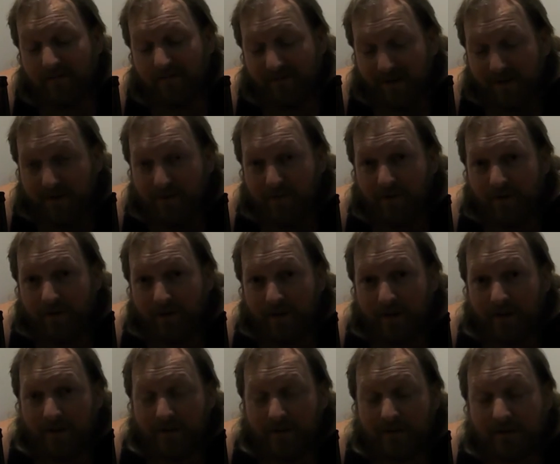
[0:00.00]
very,
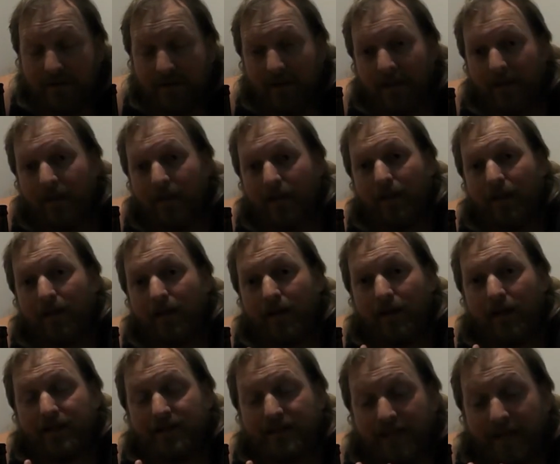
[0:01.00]
very nice.
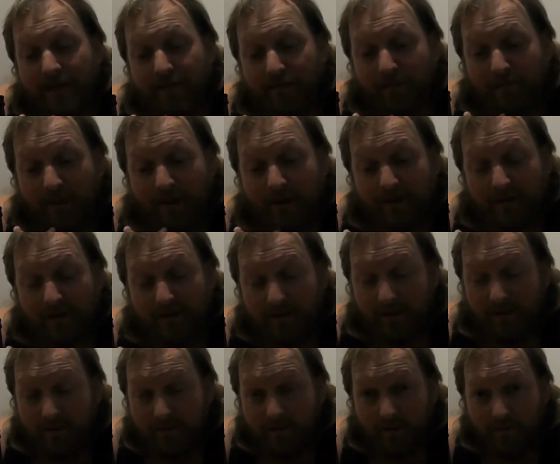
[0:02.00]
That's enough for
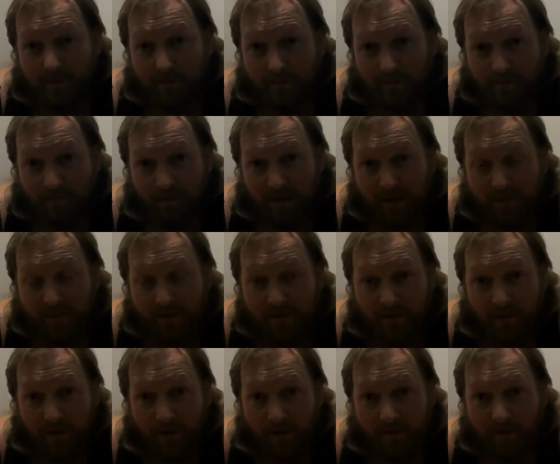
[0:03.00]
me
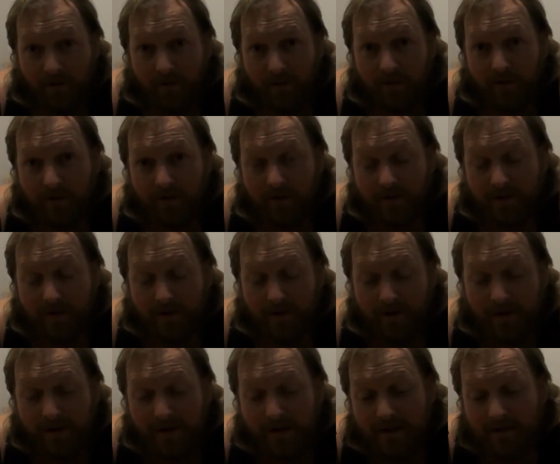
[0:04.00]
blubbering on like
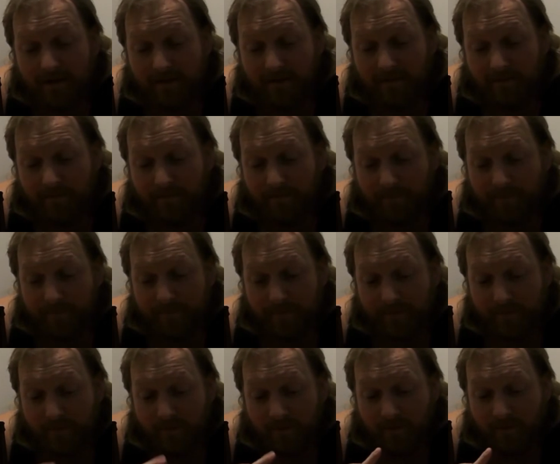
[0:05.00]
an idiot.
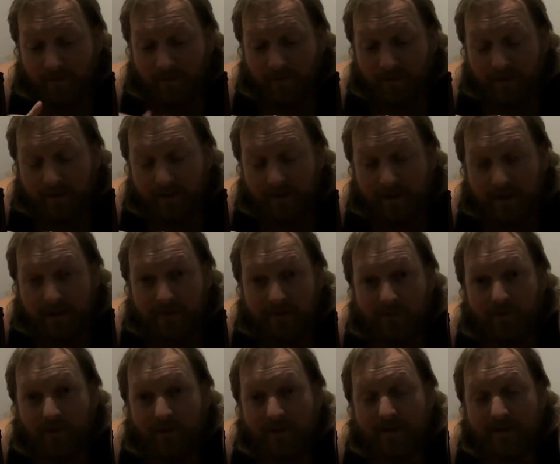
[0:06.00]
I want to get down
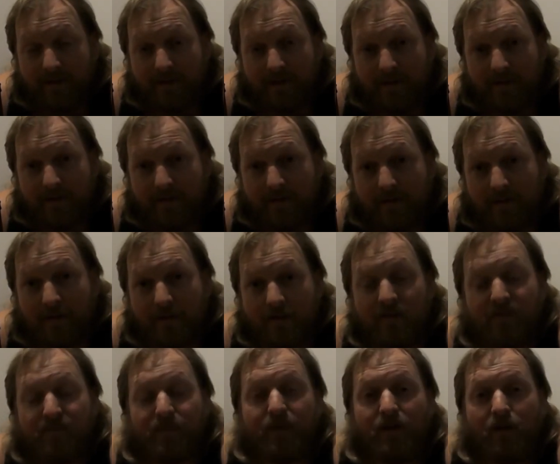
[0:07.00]
to drinking this.
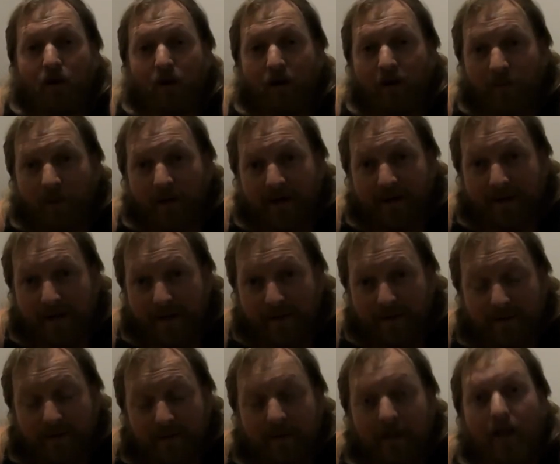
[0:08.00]
Yous be kind to one
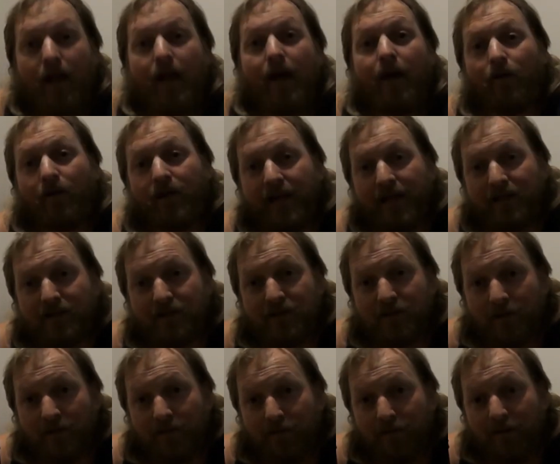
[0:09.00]
another, and I'll catch
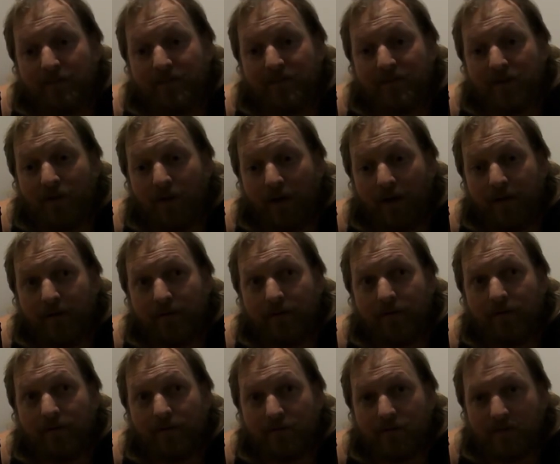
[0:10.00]
yous on the flip side
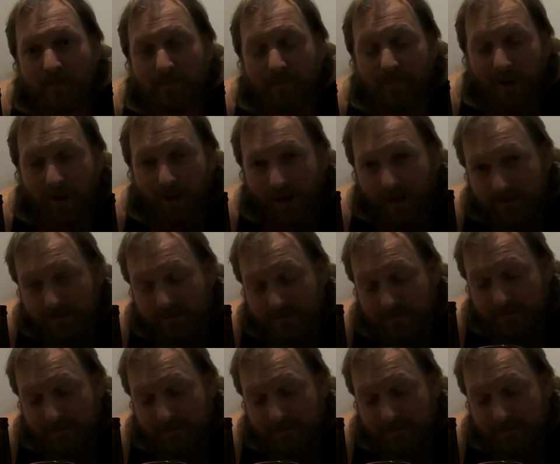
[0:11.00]
tomorrow.